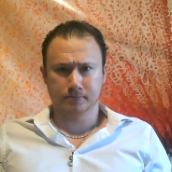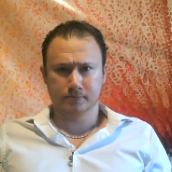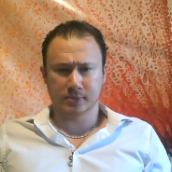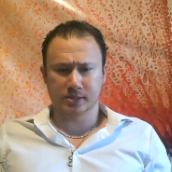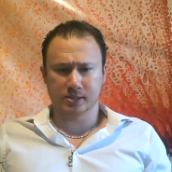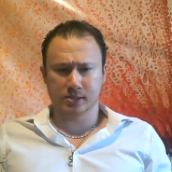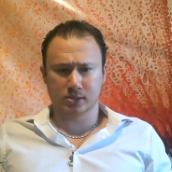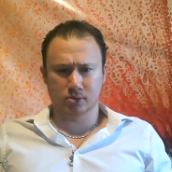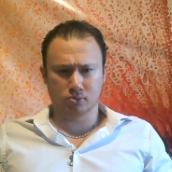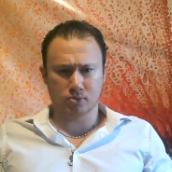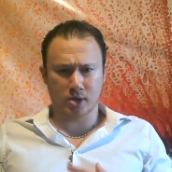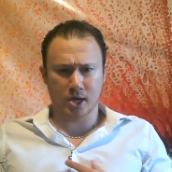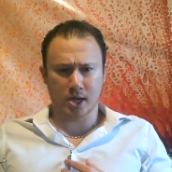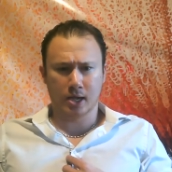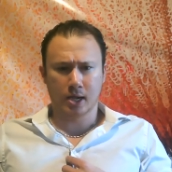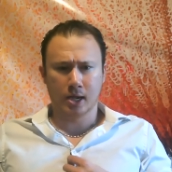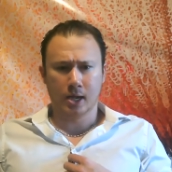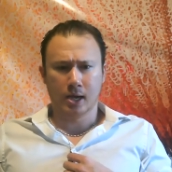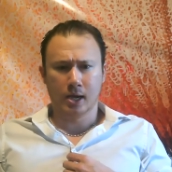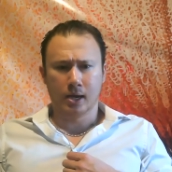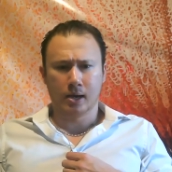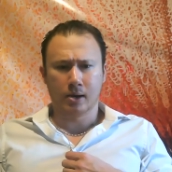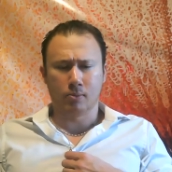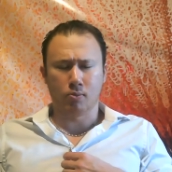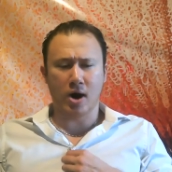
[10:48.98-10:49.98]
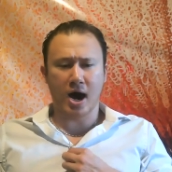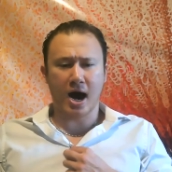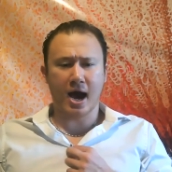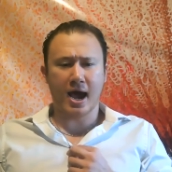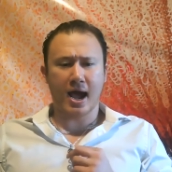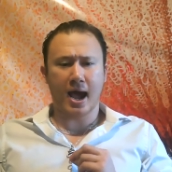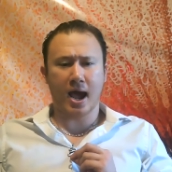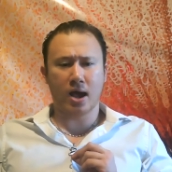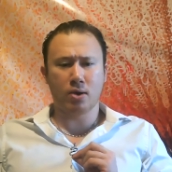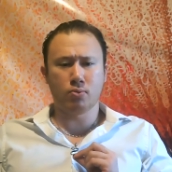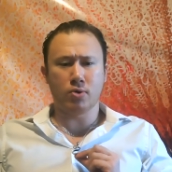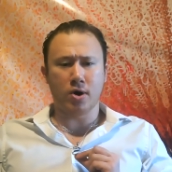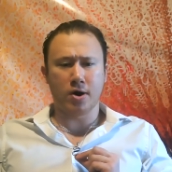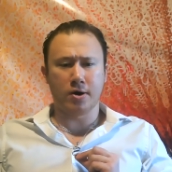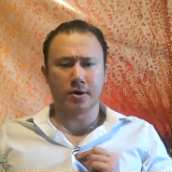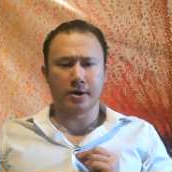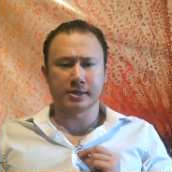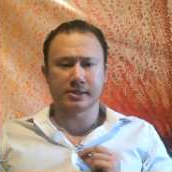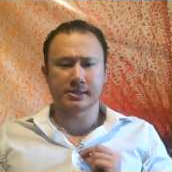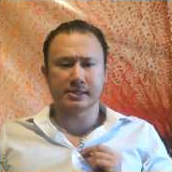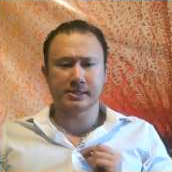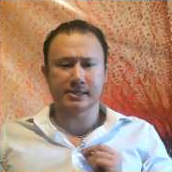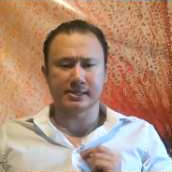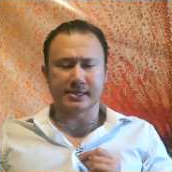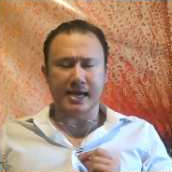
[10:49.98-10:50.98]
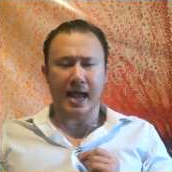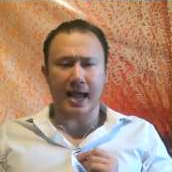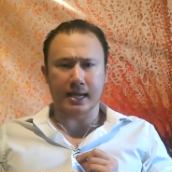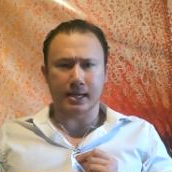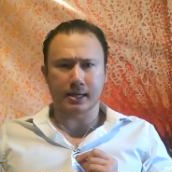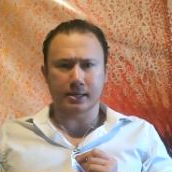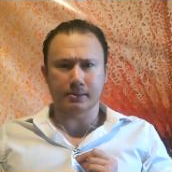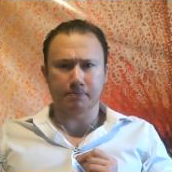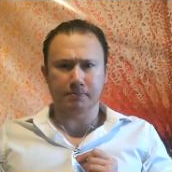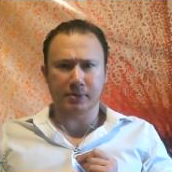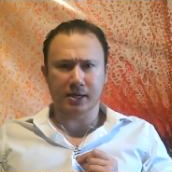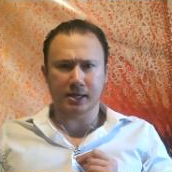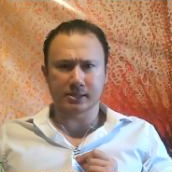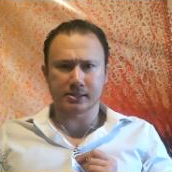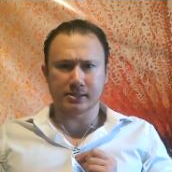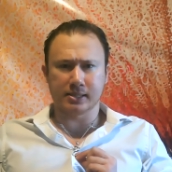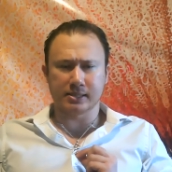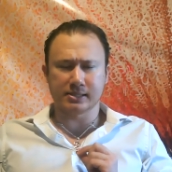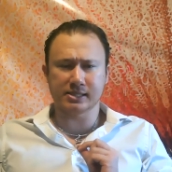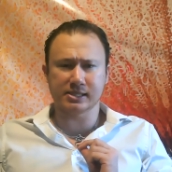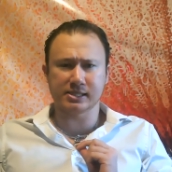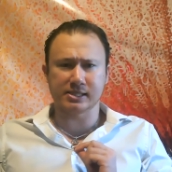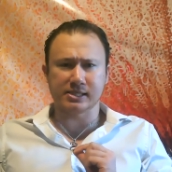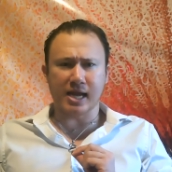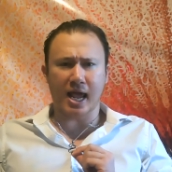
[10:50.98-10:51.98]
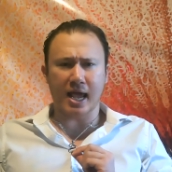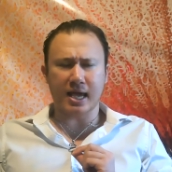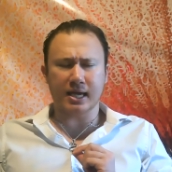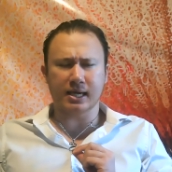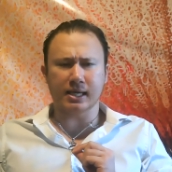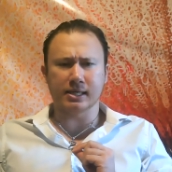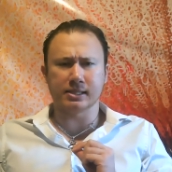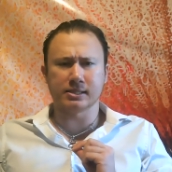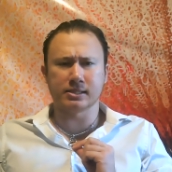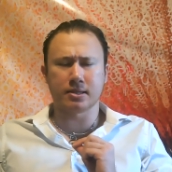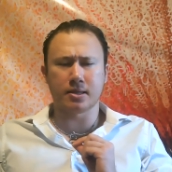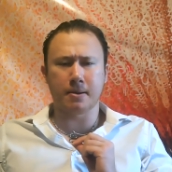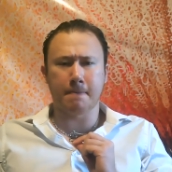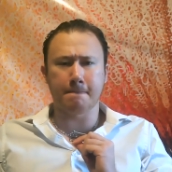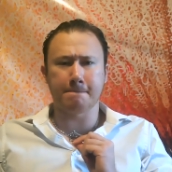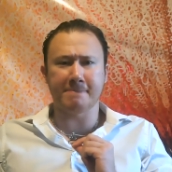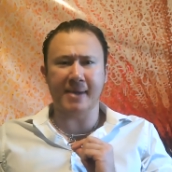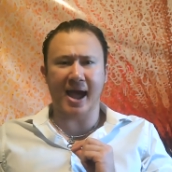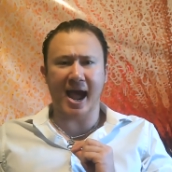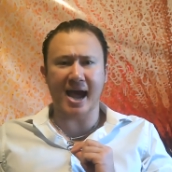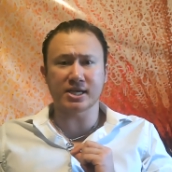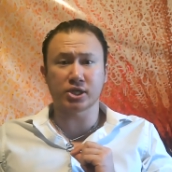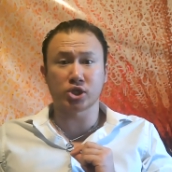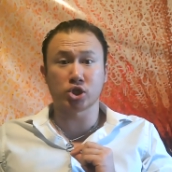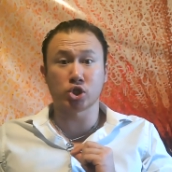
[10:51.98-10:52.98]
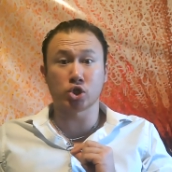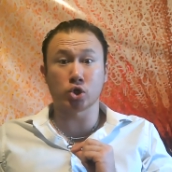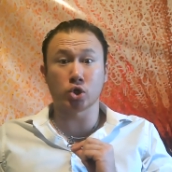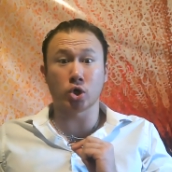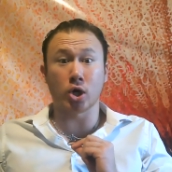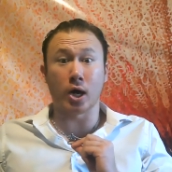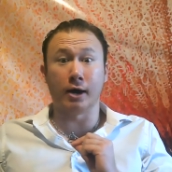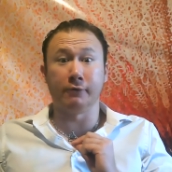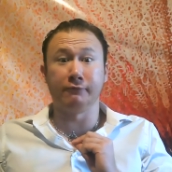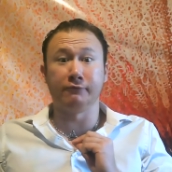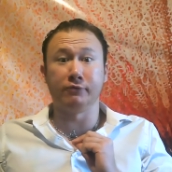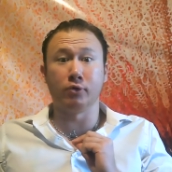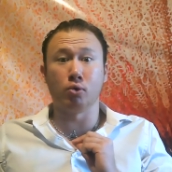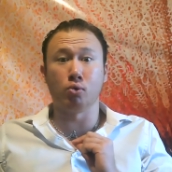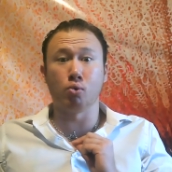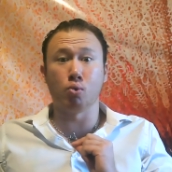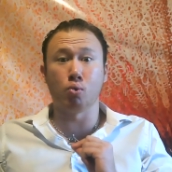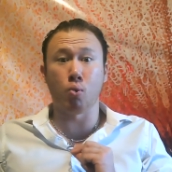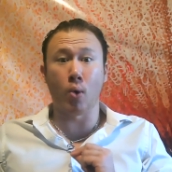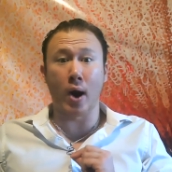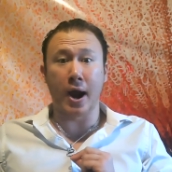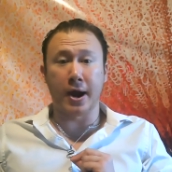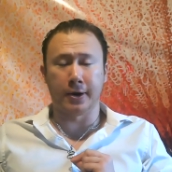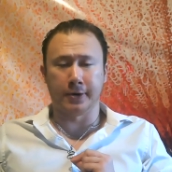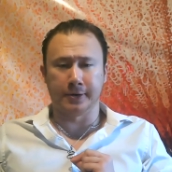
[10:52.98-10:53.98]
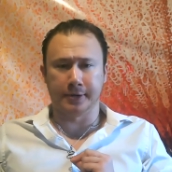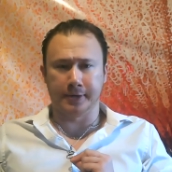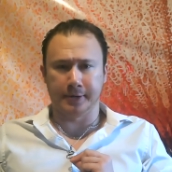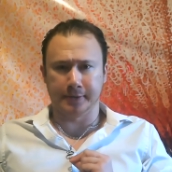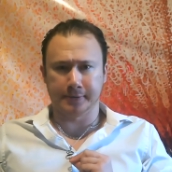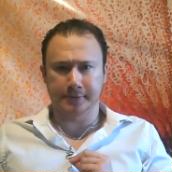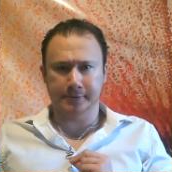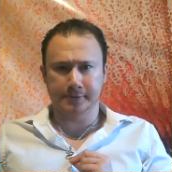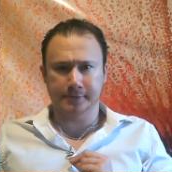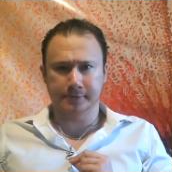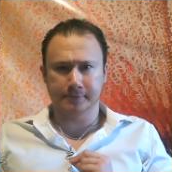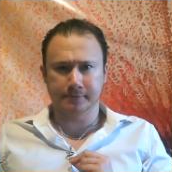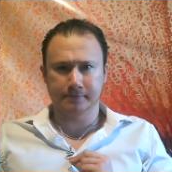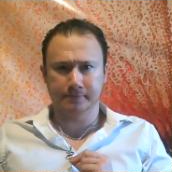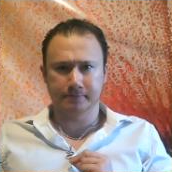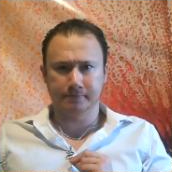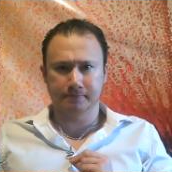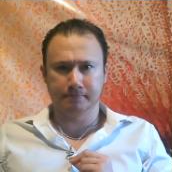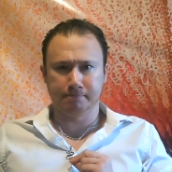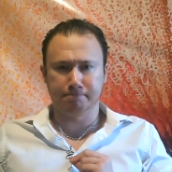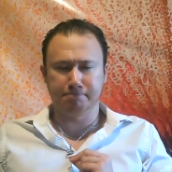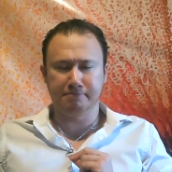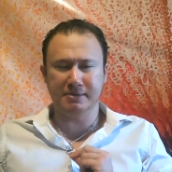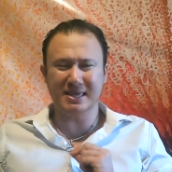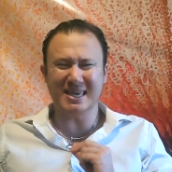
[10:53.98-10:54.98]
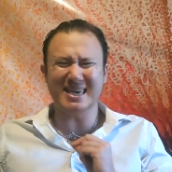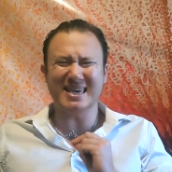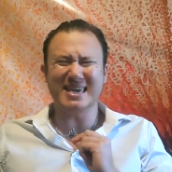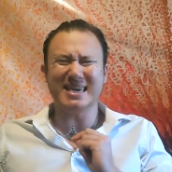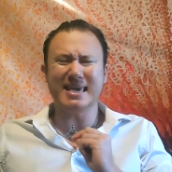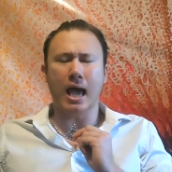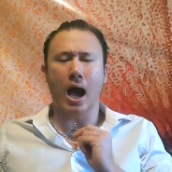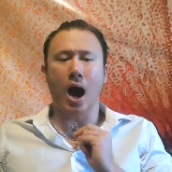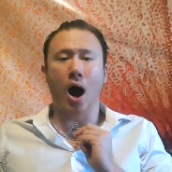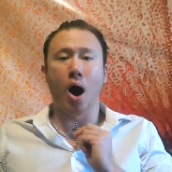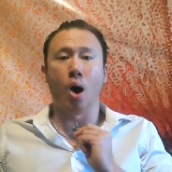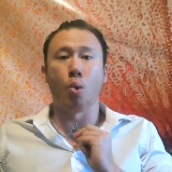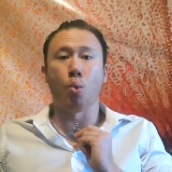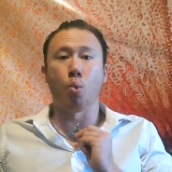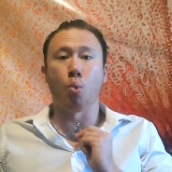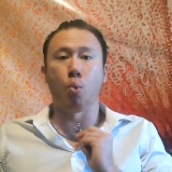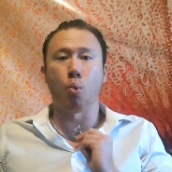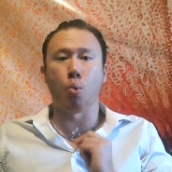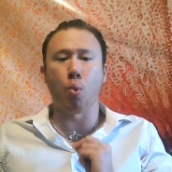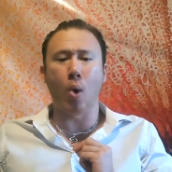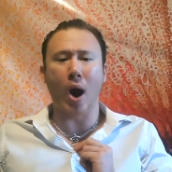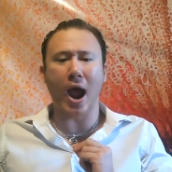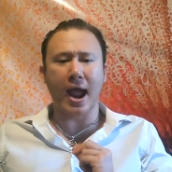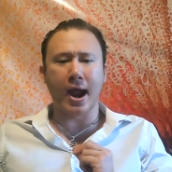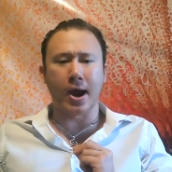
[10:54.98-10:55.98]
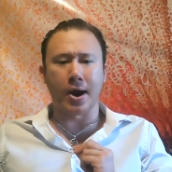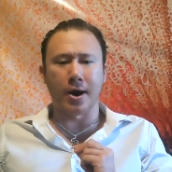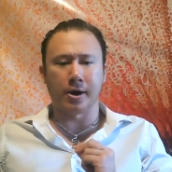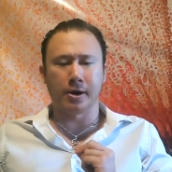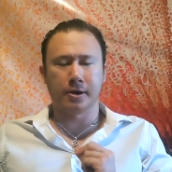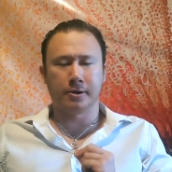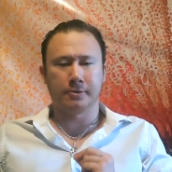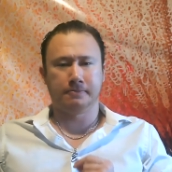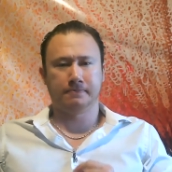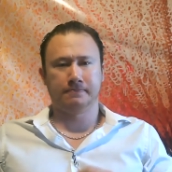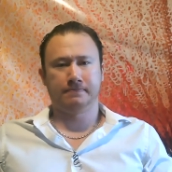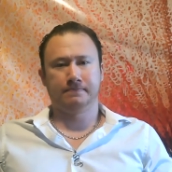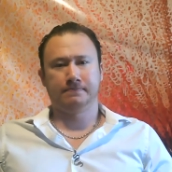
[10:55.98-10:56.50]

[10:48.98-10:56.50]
This is what why I wear a snake, because the snake is the master of awareness. Be aware.